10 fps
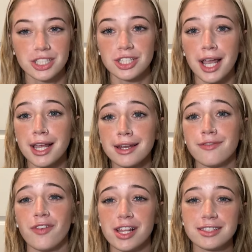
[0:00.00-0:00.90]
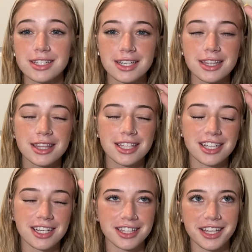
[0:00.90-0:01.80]
Shane invented
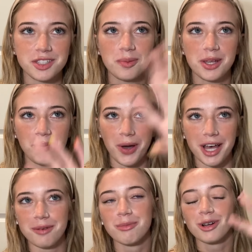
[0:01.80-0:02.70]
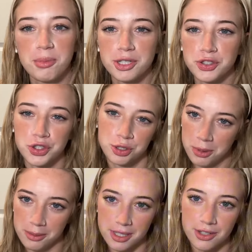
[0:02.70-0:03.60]
the lesbian web. Pretty sure she
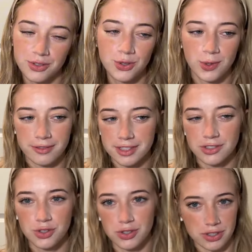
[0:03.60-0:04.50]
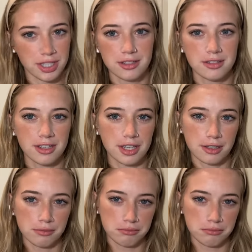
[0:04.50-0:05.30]
probably knows whoever this girl is. Like,